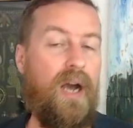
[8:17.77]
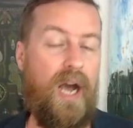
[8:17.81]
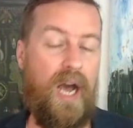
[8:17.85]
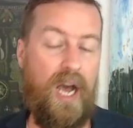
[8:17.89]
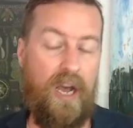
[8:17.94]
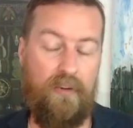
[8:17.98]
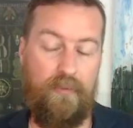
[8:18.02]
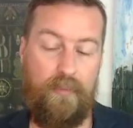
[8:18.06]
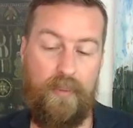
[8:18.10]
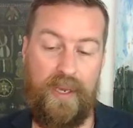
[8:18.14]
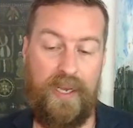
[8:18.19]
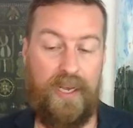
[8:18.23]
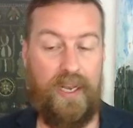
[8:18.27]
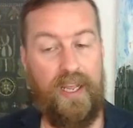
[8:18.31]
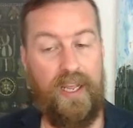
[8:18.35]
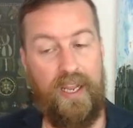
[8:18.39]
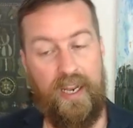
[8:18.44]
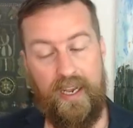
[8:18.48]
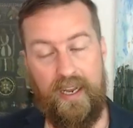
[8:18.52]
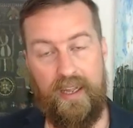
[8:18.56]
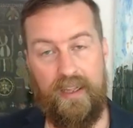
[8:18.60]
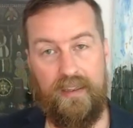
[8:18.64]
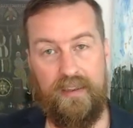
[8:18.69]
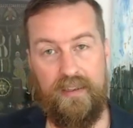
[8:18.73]
I've been
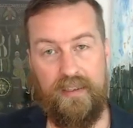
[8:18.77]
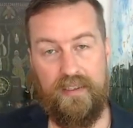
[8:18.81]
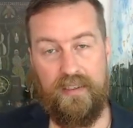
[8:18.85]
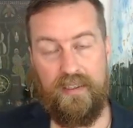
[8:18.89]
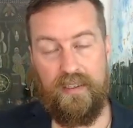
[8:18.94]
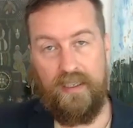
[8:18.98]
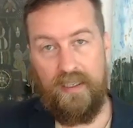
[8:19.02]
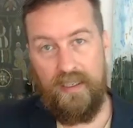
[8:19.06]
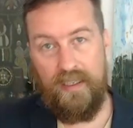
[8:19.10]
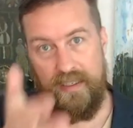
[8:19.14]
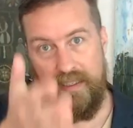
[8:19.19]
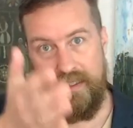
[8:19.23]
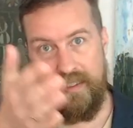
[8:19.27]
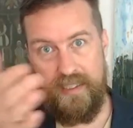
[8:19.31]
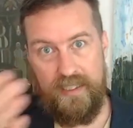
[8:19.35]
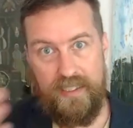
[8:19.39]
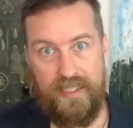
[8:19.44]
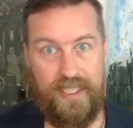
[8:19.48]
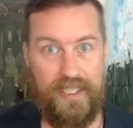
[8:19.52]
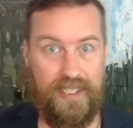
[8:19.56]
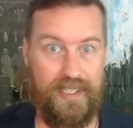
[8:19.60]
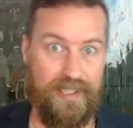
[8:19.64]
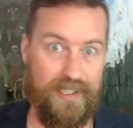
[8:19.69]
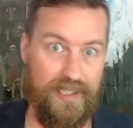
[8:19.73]
hitting the
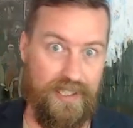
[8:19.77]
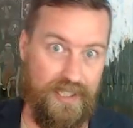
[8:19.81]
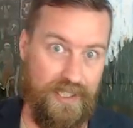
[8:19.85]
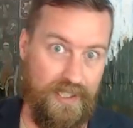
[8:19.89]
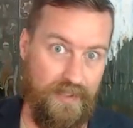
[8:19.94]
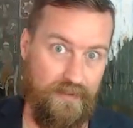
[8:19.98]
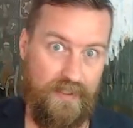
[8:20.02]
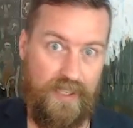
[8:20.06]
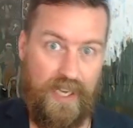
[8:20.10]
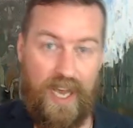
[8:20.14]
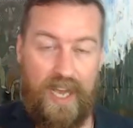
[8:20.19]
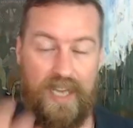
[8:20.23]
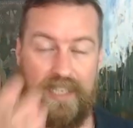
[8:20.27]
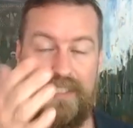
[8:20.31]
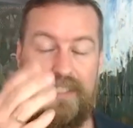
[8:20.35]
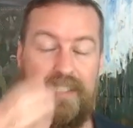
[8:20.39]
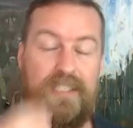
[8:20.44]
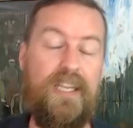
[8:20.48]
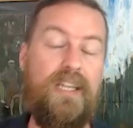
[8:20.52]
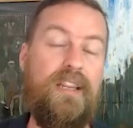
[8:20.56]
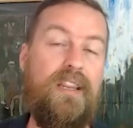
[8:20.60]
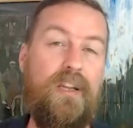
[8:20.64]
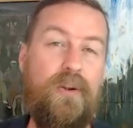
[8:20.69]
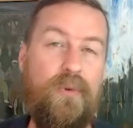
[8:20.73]
sixes of
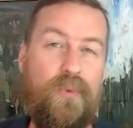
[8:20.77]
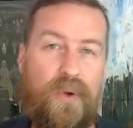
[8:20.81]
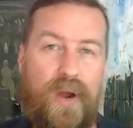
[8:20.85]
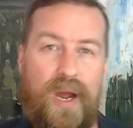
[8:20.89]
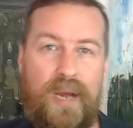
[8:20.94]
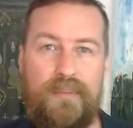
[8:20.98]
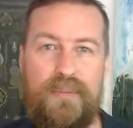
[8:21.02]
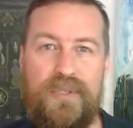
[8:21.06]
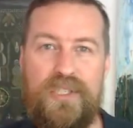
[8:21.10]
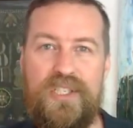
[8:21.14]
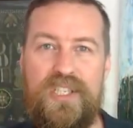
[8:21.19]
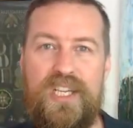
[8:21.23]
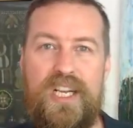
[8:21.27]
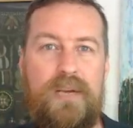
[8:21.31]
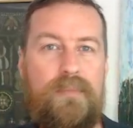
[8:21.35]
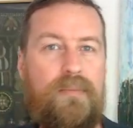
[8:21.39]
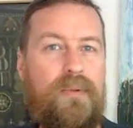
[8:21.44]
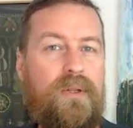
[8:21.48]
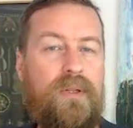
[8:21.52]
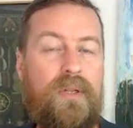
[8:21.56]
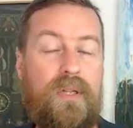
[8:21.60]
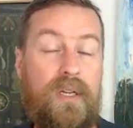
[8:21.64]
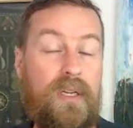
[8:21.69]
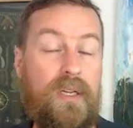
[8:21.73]
dice at the craps
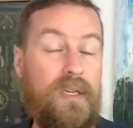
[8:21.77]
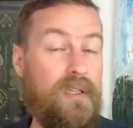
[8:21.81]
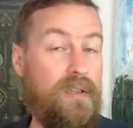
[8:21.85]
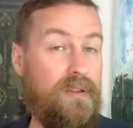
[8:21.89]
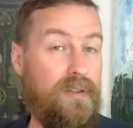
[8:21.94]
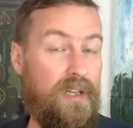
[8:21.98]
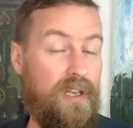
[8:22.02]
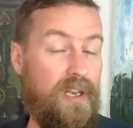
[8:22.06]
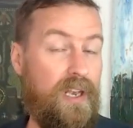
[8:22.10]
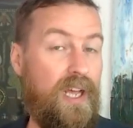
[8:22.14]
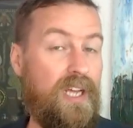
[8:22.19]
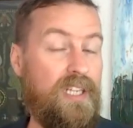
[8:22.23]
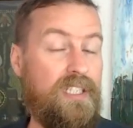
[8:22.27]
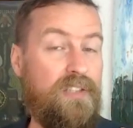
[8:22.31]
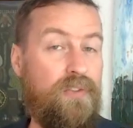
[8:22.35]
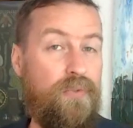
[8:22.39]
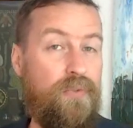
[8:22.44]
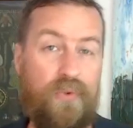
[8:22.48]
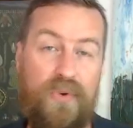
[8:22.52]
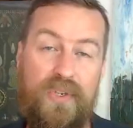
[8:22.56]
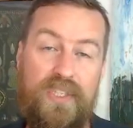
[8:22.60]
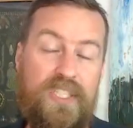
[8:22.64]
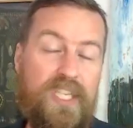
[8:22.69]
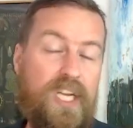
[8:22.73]
table the last
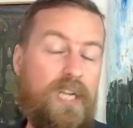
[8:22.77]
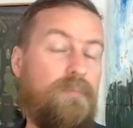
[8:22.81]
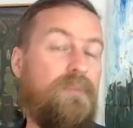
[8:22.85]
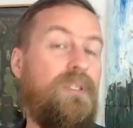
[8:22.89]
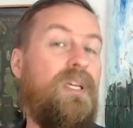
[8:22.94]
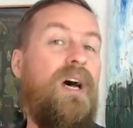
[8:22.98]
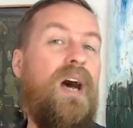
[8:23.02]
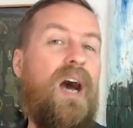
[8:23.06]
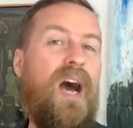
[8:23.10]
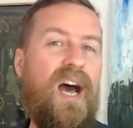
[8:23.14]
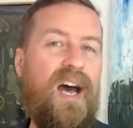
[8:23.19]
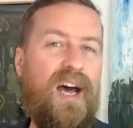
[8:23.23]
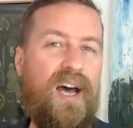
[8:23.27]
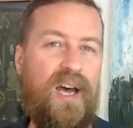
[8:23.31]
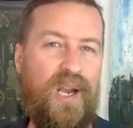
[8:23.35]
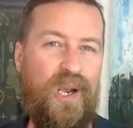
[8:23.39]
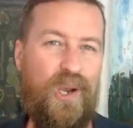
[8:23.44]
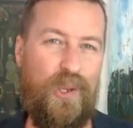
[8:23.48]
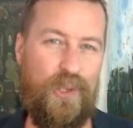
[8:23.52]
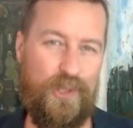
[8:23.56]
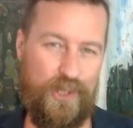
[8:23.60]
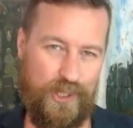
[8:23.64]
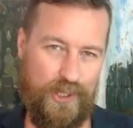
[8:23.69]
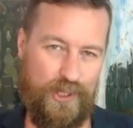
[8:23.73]
3 times.
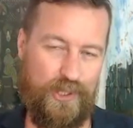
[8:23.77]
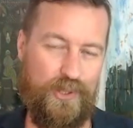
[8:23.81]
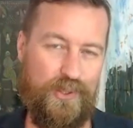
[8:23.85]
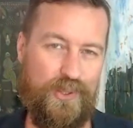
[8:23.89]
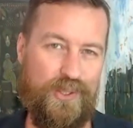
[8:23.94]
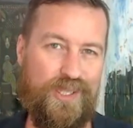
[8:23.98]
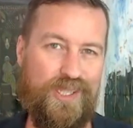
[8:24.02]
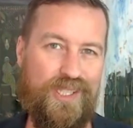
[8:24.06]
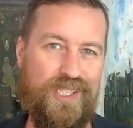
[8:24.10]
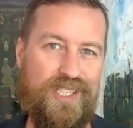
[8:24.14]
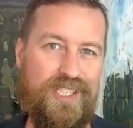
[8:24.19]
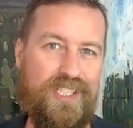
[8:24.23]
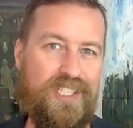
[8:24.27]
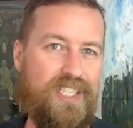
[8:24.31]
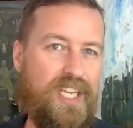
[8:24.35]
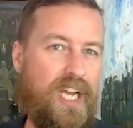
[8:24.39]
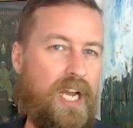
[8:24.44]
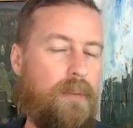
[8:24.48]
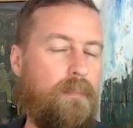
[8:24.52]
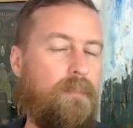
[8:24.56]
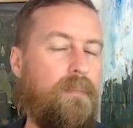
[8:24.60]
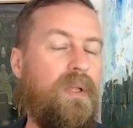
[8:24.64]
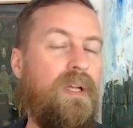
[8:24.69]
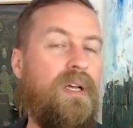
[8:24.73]
I'll also do it this
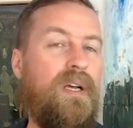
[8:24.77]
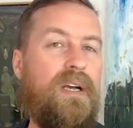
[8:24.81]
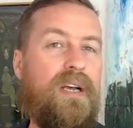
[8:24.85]
time.